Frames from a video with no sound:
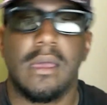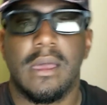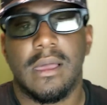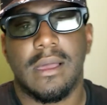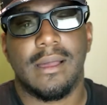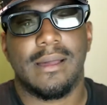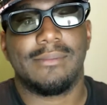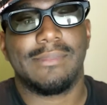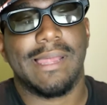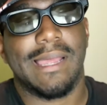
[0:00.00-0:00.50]

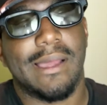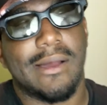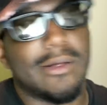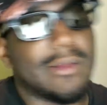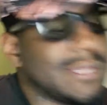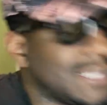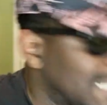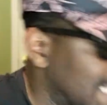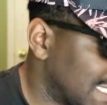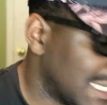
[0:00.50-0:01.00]
I'm like,
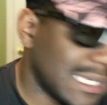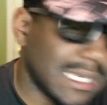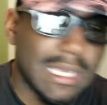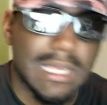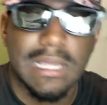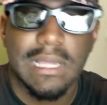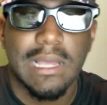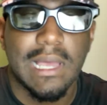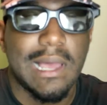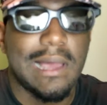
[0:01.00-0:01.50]

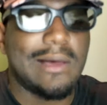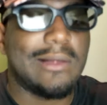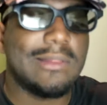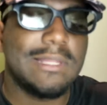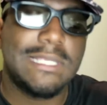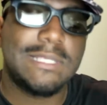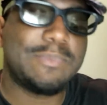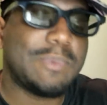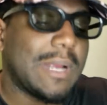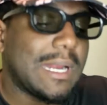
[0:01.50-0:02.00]
Holy
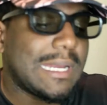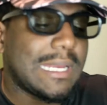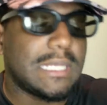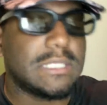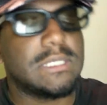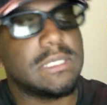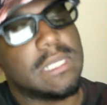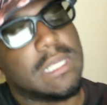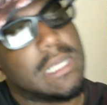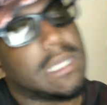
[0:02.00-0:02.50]
Spirit, I need
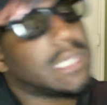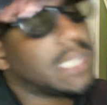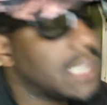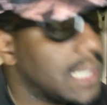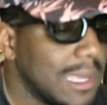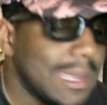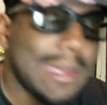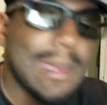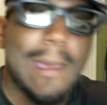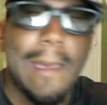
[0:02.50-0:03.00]
you to
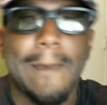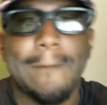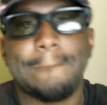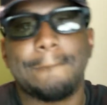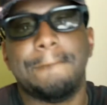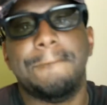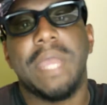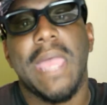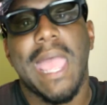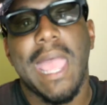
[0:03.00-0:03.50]

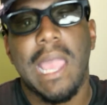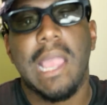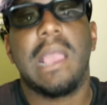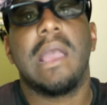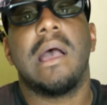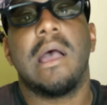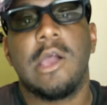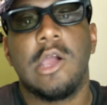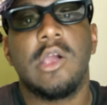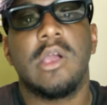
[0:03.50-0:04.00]
bag
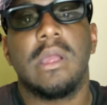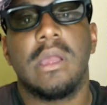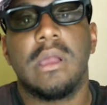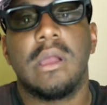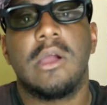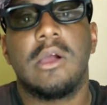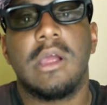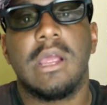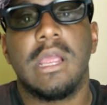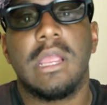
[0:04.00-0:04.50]
up real
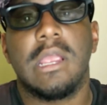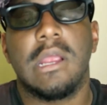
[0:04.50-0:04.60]
quick.